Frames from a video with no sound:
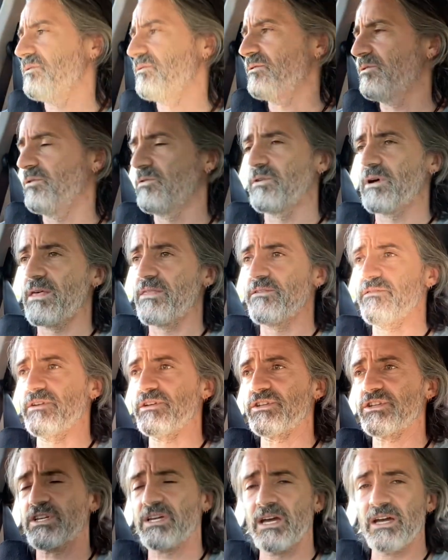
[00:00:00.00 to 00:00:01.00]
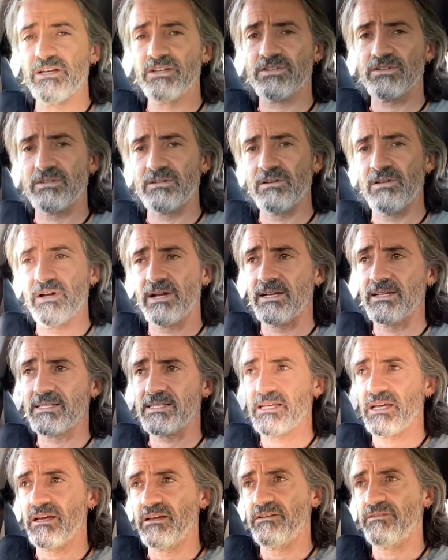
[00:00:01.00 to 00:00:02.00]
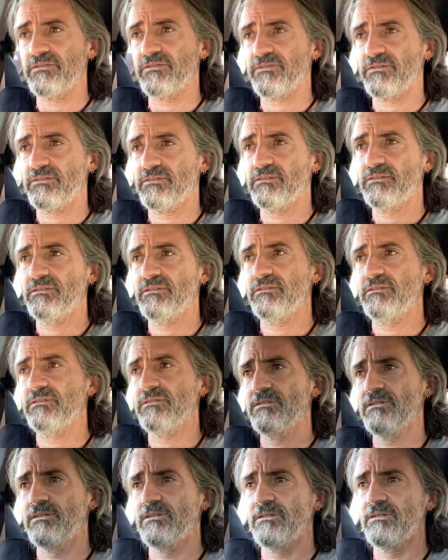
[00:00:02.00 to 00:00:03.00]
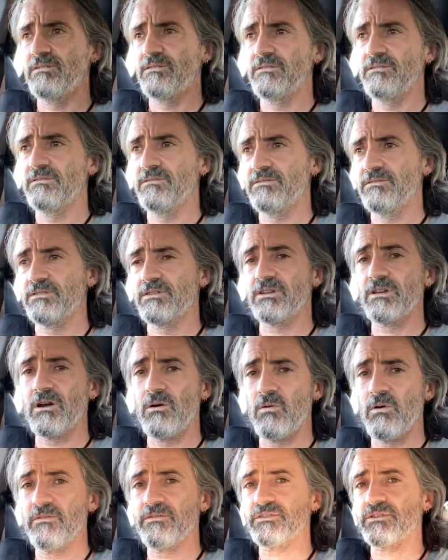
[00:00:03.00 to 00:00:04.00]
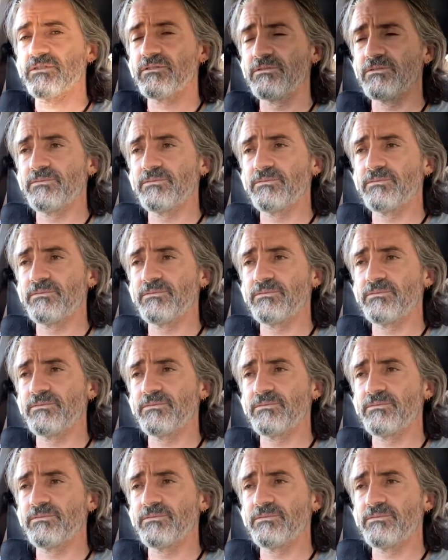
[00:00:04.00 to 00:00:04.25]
or other education like a TAFE to go off to.